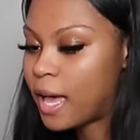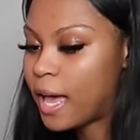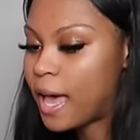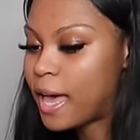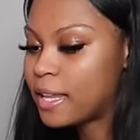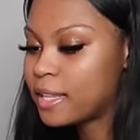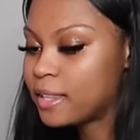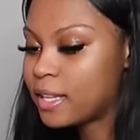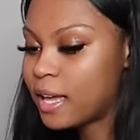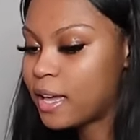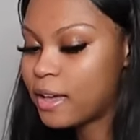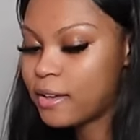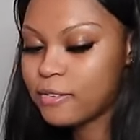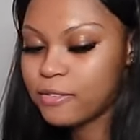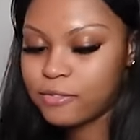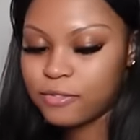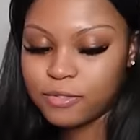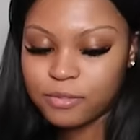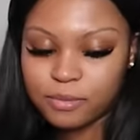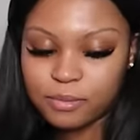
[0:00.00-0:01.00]
I
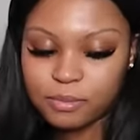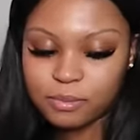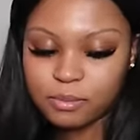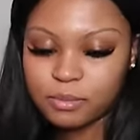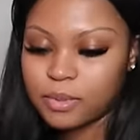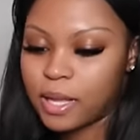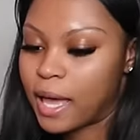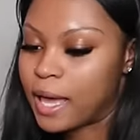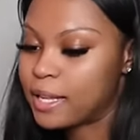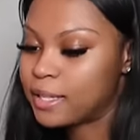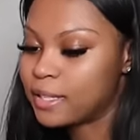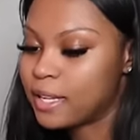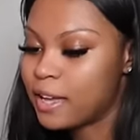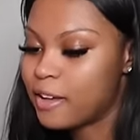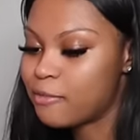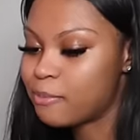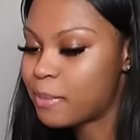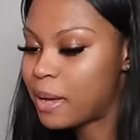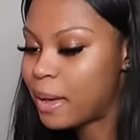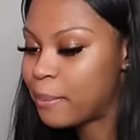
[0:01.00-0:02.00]
love I
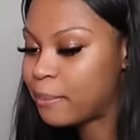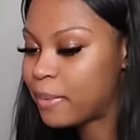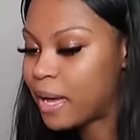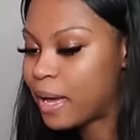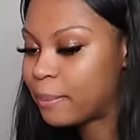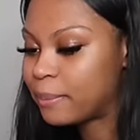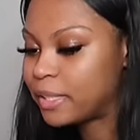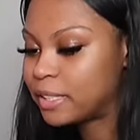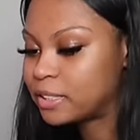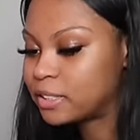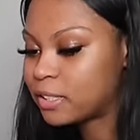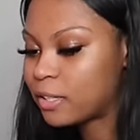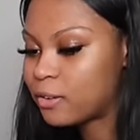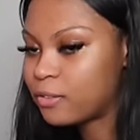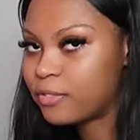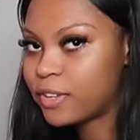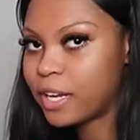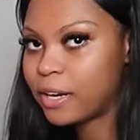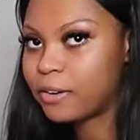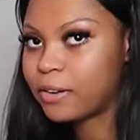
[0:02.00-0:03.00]
love my mommy
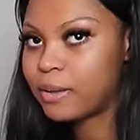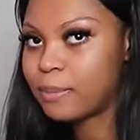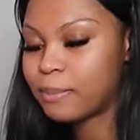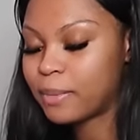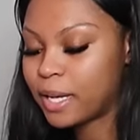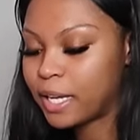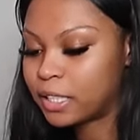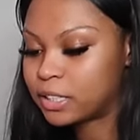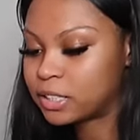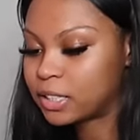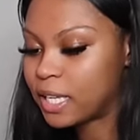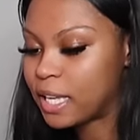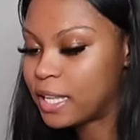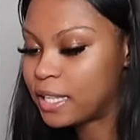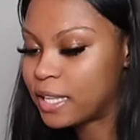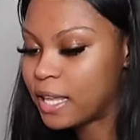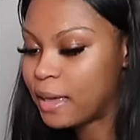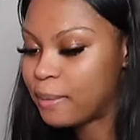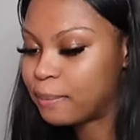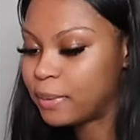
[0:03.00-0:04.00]
so very much
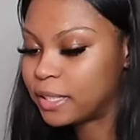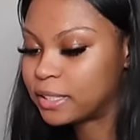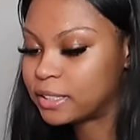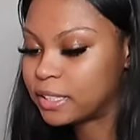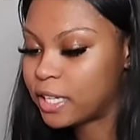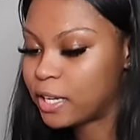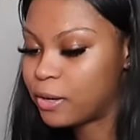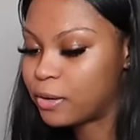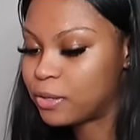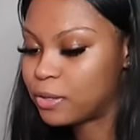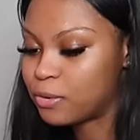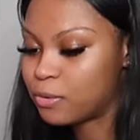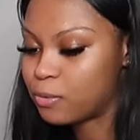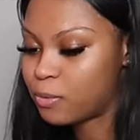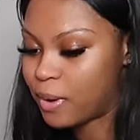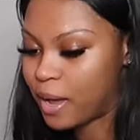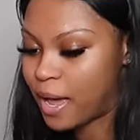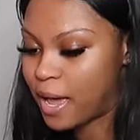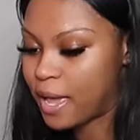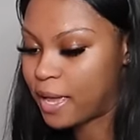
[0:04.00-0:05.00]
and let me tell you
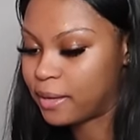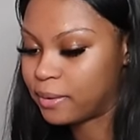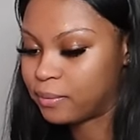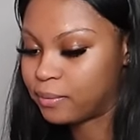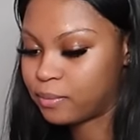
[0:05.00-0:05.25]
why.